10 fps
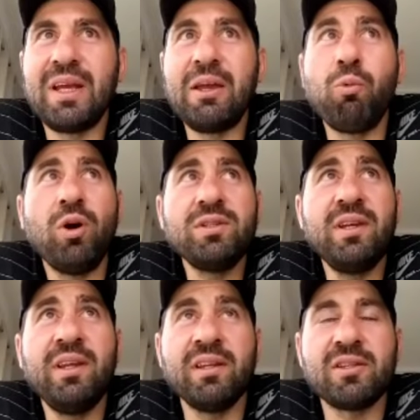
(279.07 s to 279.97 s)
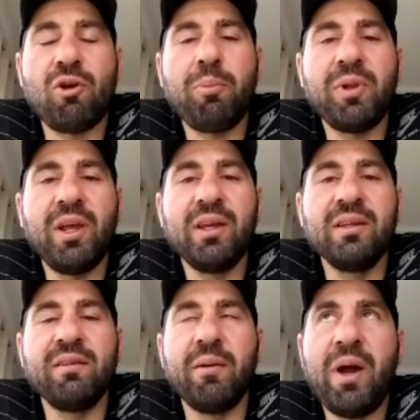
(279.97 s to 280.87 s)
It wasn't in the top league
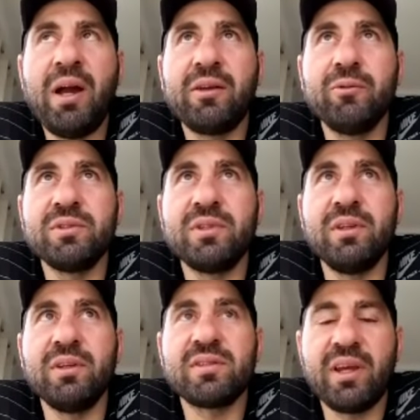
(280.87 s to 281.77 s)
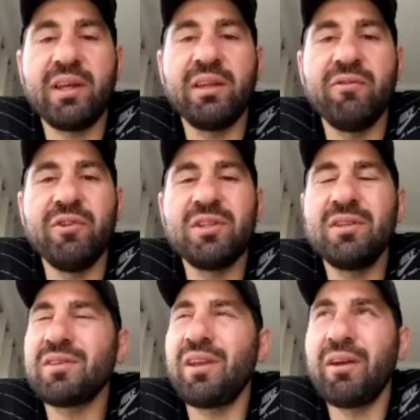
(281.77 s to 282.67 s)
in Denmark. It was in the second division.
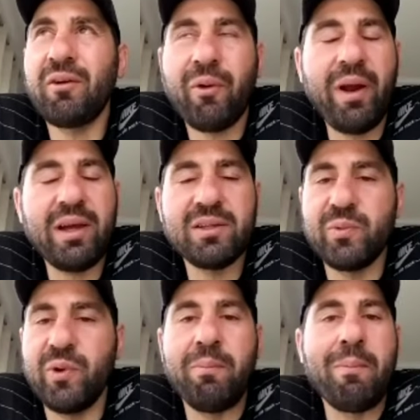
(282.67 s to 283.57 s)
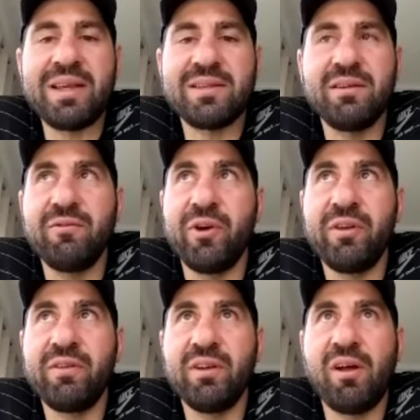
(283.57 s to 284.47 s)
So the crowds weren't massive or
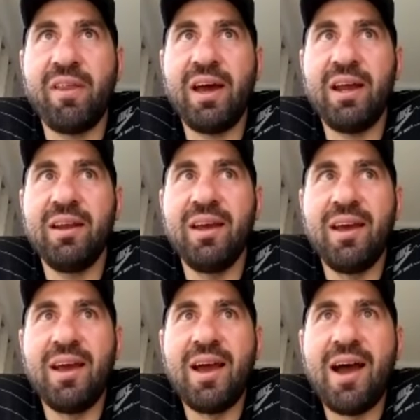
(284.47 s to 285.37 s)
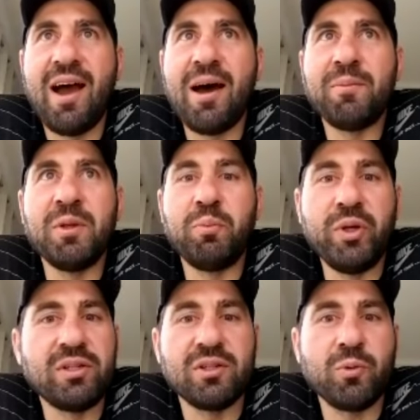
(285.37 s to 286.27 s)
anything like that. The
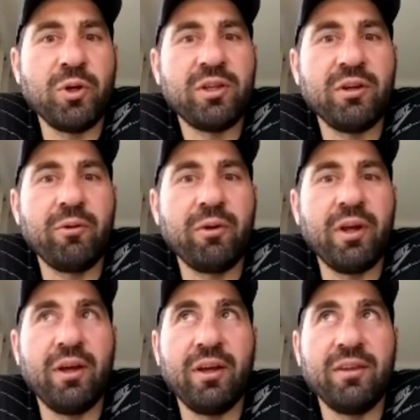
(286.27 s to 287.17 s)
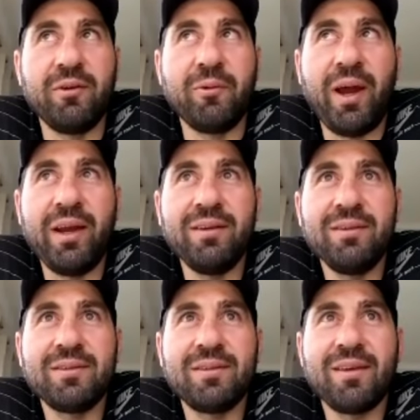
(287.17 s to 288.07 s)
pitches weren't the
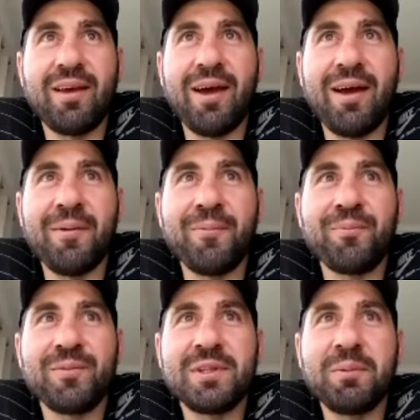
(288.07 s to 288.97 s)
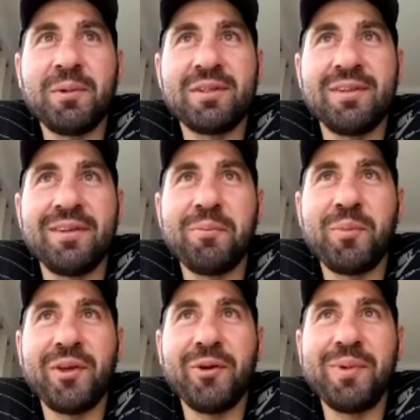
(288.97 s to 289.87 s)
greatest, similar to the
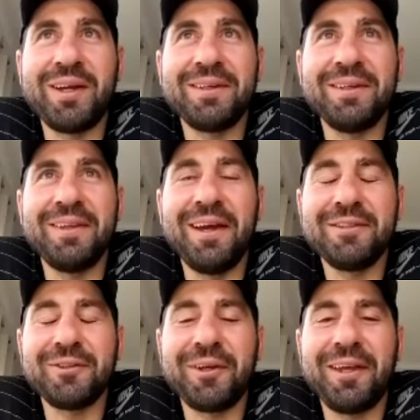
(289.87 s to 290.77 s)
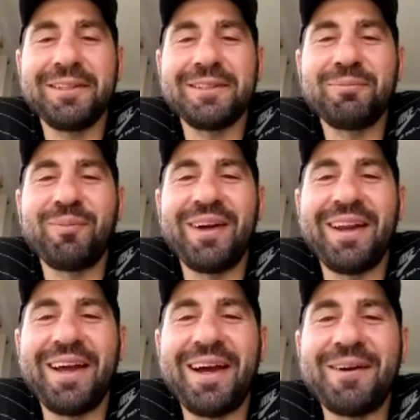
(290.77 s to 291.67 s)
NPL back in the days, I guess. But